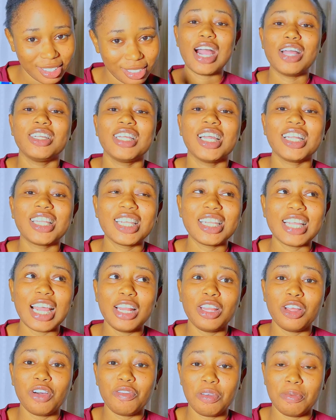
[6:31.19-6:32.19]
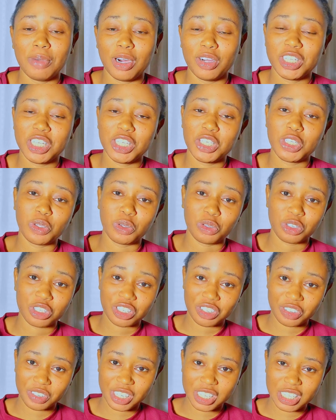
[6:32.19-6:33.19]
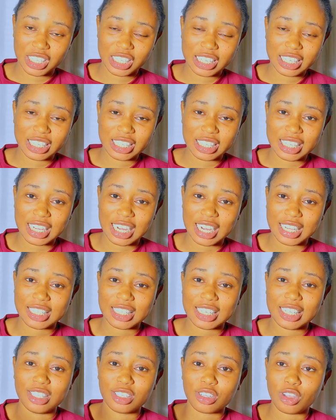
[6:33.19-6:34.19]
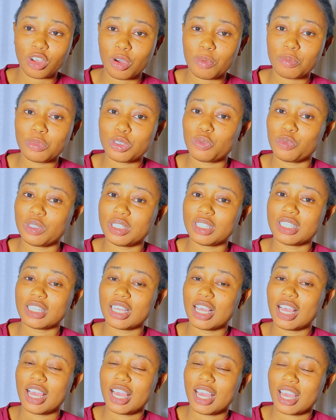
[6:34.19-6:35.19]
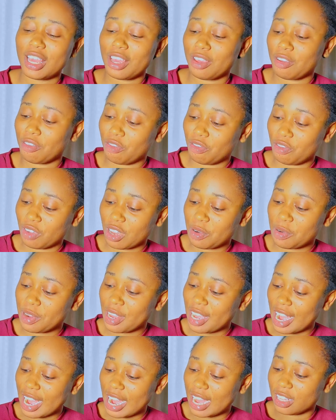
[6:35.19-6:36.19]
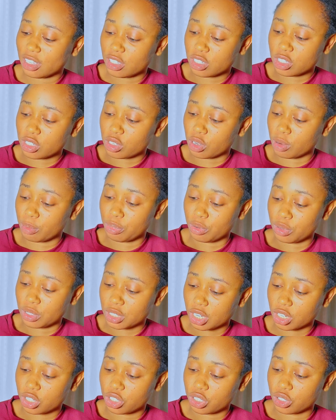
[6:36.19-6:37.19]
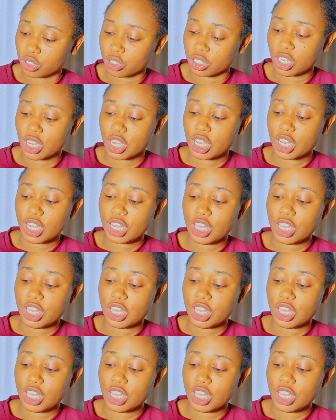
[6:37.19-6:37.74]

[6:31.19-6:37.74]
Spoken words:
Another thing I love about this sunscreen is that it comes with a very high sun protection.